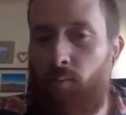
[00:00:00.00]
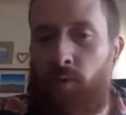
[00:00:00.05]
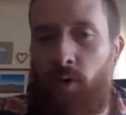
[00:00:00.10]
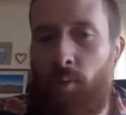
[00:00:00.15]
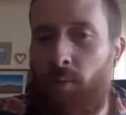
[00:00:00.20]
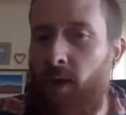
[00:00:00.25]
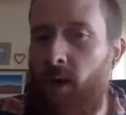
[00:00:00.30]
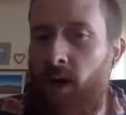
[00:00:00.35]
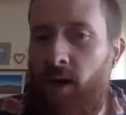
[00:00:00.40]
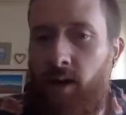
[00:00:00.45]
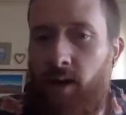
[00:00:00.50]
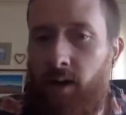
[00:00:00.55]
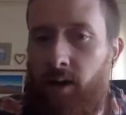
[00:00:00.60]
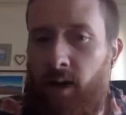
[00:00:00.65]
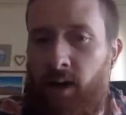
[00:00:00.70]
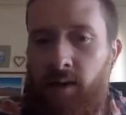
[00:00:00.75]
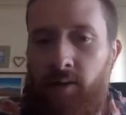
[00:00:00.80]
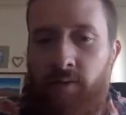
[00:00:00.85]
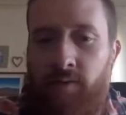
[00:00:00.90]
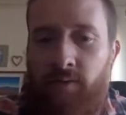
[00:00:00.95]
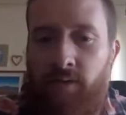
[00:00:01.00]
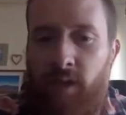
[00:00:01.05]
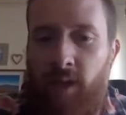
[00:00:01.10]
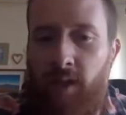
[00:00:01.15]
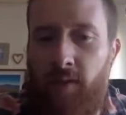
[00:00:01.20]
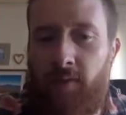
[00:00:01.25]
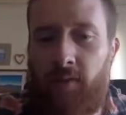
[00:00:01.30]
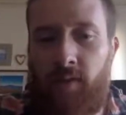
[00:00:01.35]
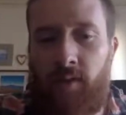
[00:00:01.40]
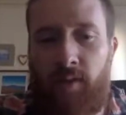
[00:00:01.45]
from there I kind of
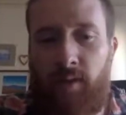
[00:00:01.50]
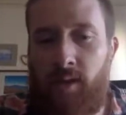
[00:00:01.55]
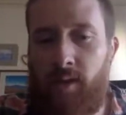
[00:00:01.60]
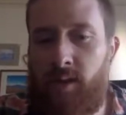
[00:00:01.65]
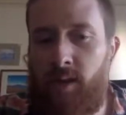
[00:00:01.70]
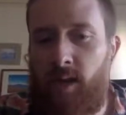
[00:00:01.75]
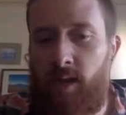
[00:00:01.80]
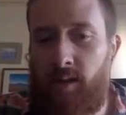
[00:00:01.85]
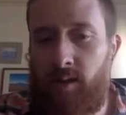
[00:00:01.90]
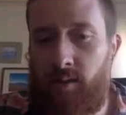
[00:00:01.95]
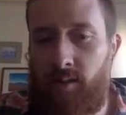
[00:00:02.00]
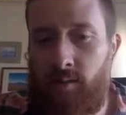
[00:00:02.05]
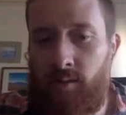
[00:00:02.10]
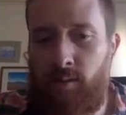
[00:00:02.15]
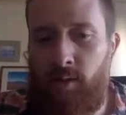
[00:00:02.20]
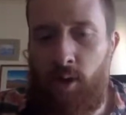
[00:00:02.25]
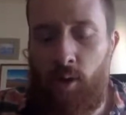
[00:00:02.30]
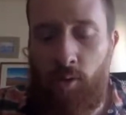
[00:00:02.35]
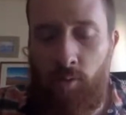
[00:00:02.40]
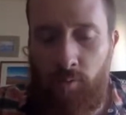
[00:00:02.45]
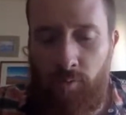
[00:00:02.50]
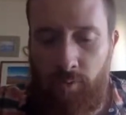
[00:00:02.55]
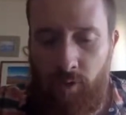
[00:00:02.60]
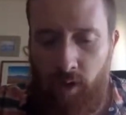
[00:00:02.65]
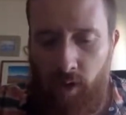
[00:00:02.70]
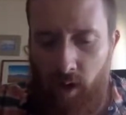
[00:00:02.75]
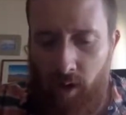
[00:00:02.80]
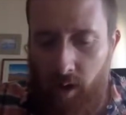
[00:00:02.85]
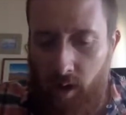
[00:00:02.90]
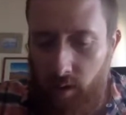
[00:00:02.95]
left, decided to go
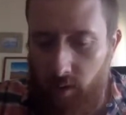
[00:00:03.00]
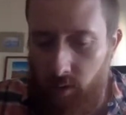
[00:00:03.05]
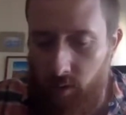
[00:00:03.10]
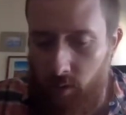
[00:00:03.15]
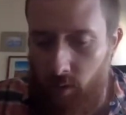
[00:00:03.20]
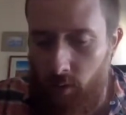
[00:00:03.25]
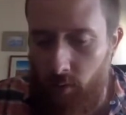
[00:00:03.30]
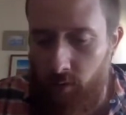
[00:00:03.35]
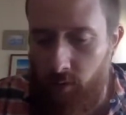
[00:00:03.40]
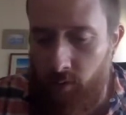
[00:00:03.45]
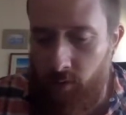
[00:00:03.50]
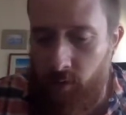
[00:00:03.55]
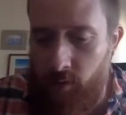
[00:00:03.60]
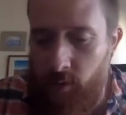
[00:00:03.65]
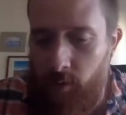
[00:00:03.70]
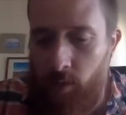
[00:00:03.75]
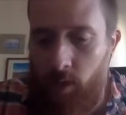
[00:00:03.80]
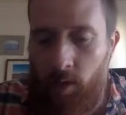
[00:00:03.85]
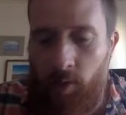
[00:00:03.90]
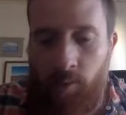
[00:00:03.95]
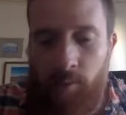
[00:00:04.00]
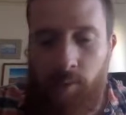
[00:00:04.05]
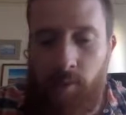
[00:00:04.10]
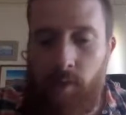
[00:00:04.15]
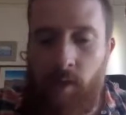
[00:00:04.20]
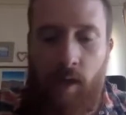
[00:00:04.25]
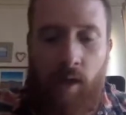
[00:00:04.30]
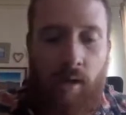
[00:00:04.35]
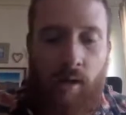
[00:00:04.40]
figure out how to solve some of these problems,